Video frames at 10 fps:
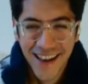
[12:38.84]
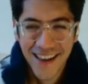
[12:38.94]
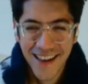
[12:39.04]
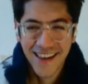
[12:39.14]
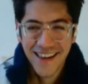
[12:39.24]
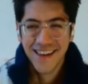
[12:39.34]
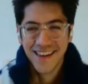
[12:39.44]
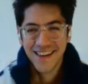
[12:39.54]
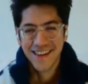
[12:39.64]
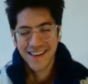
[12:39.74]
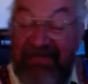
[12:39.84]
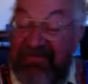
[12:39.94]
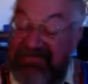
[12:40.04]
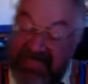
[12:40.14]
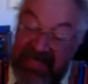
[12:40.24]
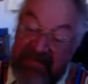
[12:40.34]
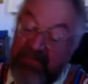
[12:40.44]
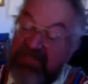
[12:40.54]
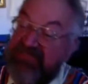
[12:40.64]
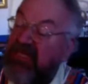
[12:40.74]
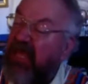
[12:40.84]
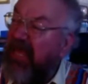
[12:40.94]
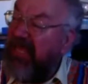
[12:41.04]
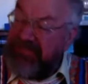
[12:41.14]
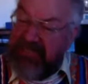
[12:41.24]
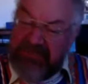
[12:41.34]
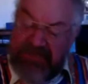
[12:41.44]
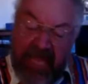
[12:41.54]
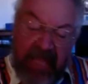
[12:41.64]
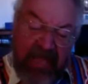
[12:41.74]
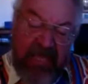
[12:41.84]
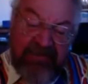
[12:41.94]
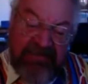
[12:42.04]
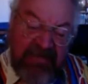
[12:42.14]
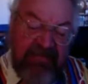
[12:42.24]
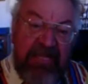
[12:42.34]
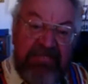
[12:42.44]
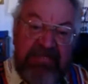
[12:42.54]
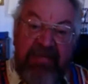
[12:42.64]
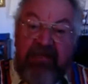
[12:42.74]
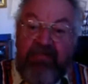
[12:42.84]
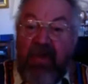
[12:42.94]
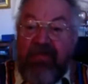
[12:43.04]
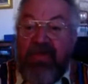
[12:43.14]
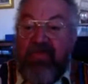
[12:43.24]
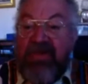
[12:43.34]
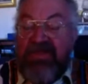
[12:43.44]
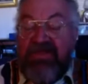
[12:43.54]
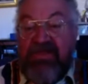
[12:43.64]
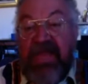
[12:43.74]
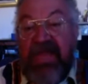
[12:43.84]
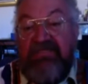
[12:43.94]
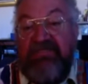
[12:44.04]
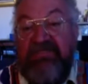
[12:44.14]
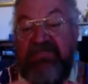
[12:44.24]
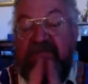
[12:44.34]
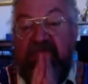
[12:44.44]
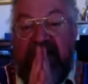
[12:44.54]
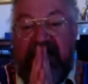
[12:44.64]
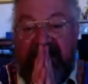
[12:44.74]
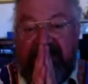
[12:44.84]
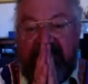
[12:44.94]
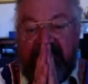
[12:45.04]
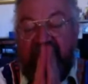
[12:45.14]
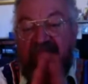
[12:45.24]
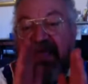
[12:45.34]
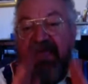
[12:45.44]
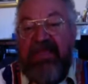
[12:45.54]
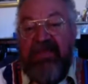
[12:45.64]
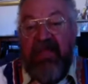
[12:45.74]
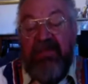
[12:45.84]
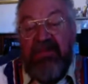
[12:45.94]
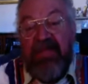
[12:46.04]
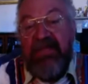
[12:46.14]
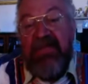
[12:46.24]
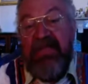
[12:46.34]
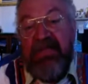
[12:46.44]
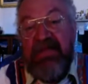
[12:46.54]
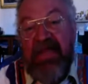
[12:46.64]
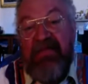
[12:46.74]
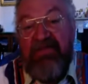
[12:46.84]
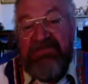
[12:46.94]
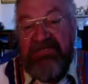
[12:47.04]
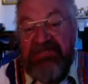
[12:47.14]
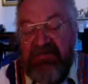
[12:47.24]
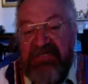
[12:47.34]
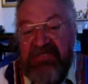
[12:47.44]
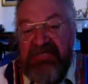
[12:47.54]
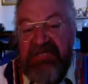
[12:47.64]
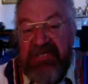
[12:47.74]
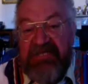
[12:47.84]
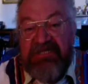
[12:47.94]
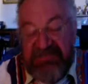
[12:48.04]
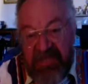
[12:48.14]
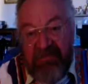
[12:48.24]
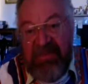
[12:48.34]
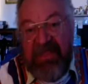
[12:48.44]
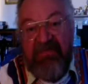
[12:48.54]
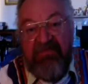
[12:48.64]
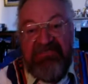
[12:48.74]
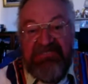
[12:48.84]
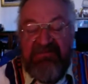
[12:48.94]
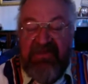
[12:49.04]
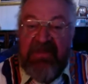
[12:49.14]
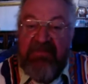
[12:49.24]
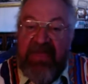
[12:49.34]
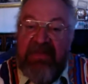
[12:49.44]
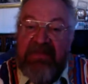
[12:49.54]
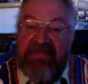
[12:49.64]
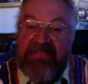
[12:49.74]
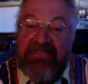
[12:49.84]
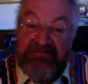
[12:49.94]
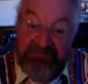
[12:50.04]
Well, I have a scheme which it's similar to my problem with the hands and the rain, to make learning languages, or at least learning some languages, fairly painless.